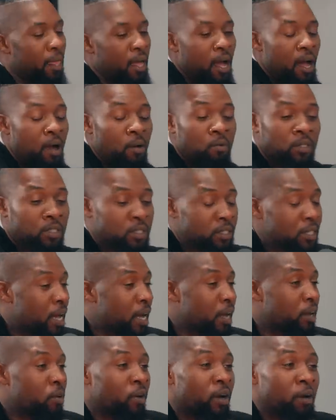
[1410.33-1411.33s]
I was
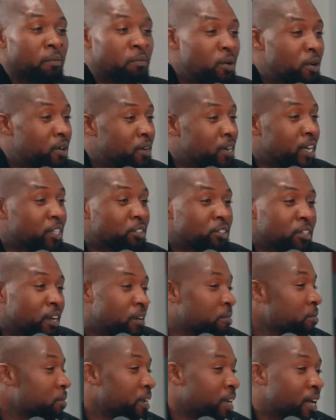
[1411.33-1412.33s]
like, Grandpa, that's when I
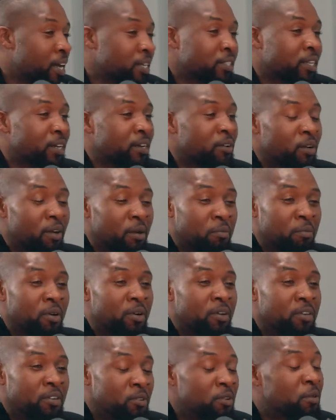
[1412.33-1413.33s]
realized, like, Grandpa,
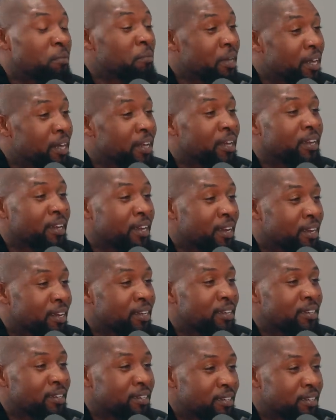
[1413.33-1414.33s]
you the man. Like,
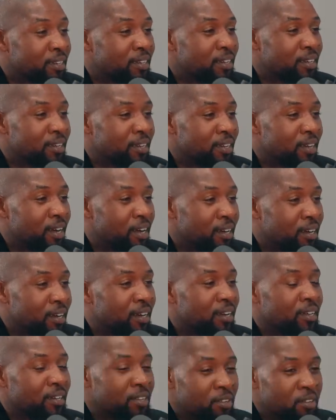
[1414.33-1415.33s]

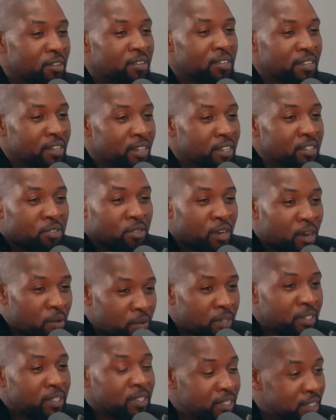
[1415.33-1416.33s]
you, that's what I
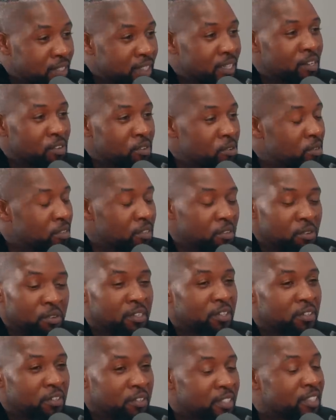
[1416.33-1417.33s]
want to see. You, you,
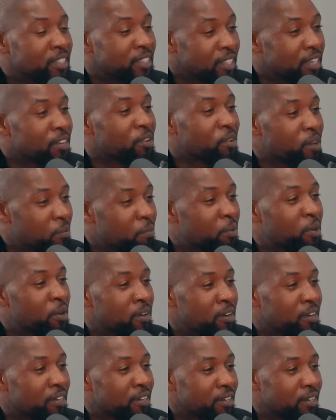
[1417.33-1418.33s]
the, you the shit, Grandpa.
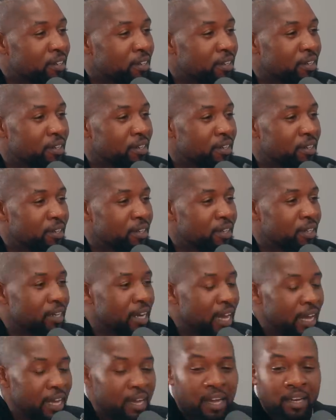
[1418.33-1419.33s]

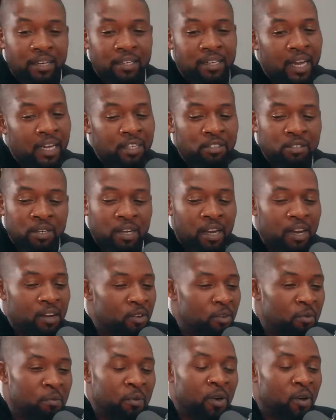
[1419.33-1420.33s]
Like, that's when I
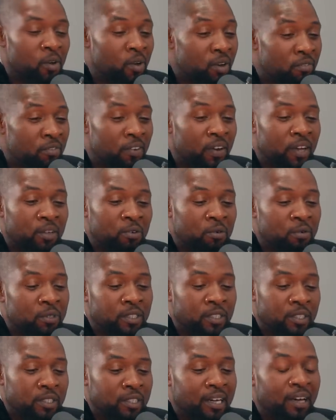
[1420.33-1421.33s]
knew my grandfather
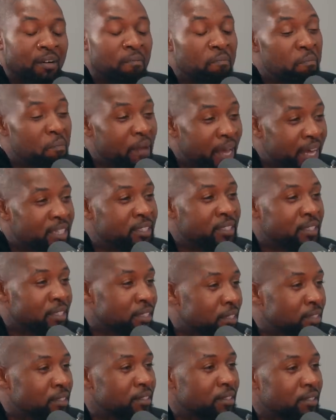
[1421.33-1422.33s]
was
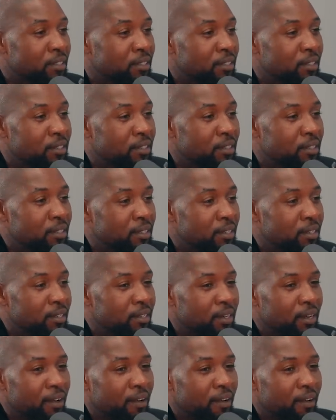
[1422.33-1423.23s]
amazing. So you